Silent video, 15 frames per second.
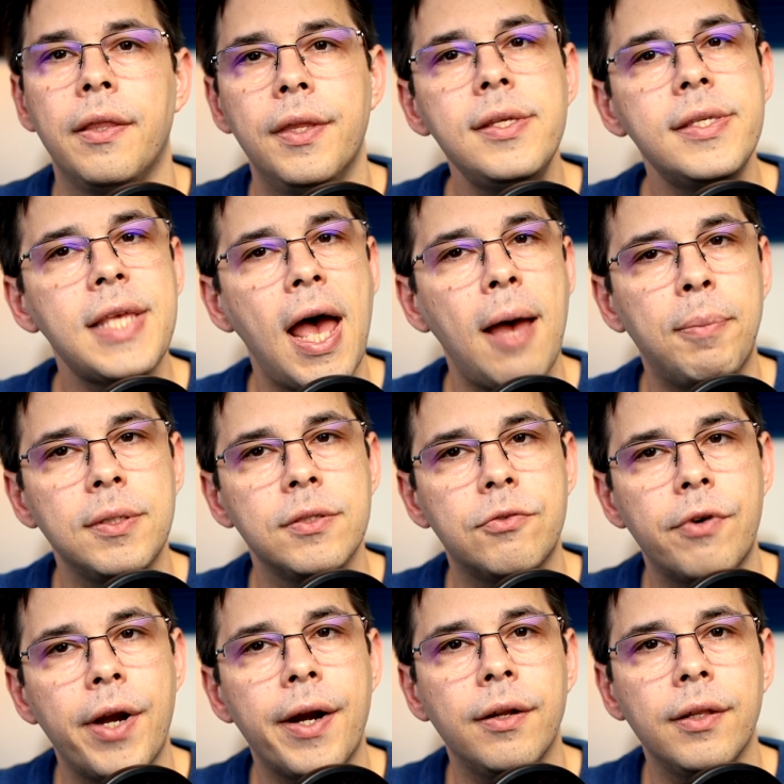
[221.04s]
This
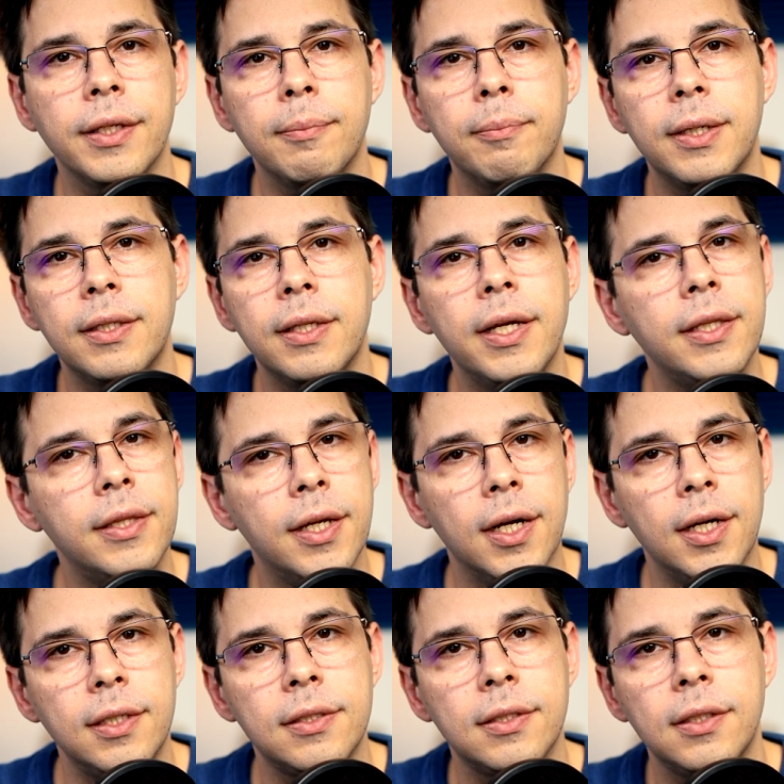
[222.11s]
happens rarely, but it
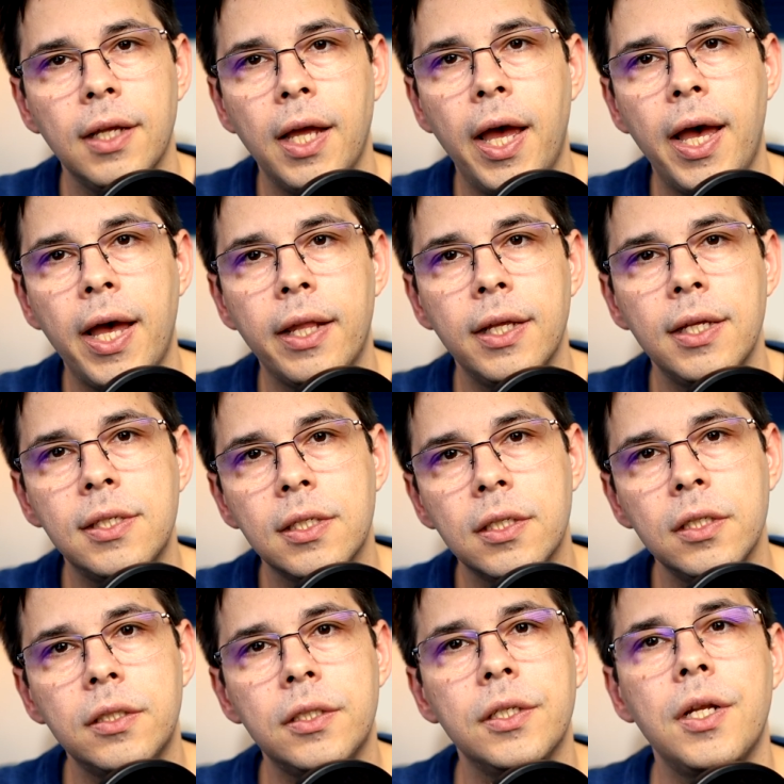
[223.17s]
does, and it's
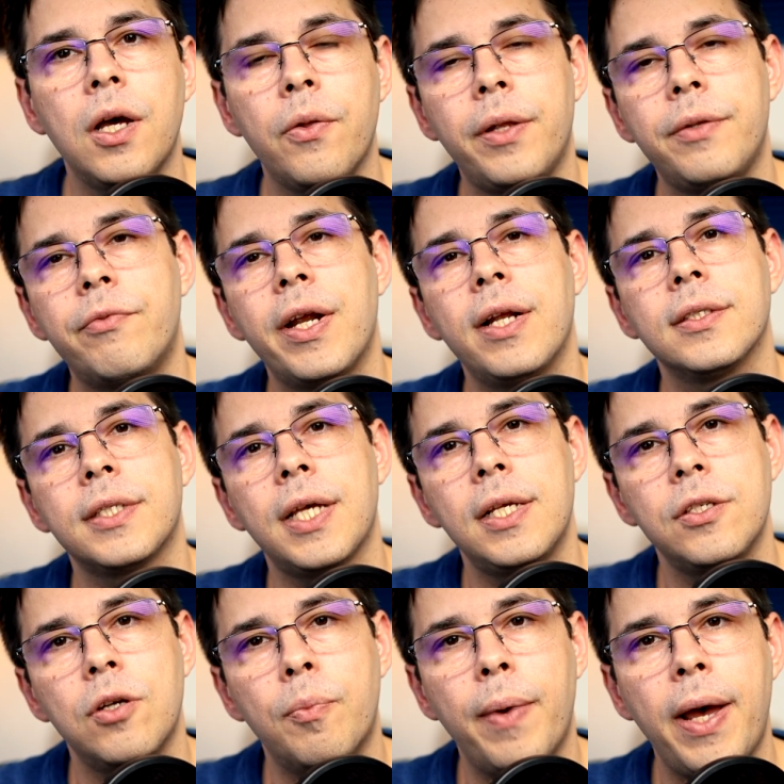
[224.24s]
good to know that Rails
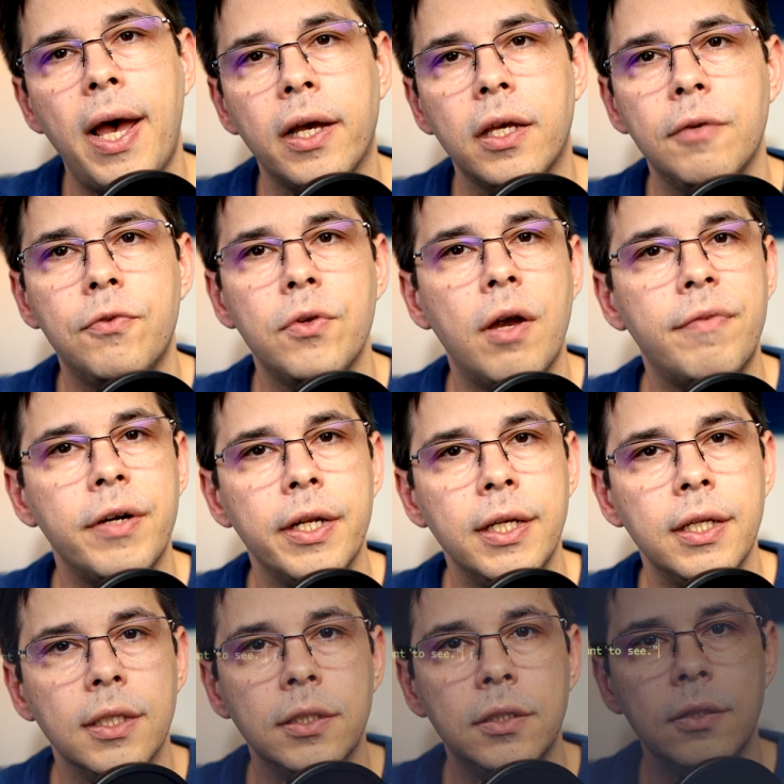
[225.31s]
has your back if you ever need it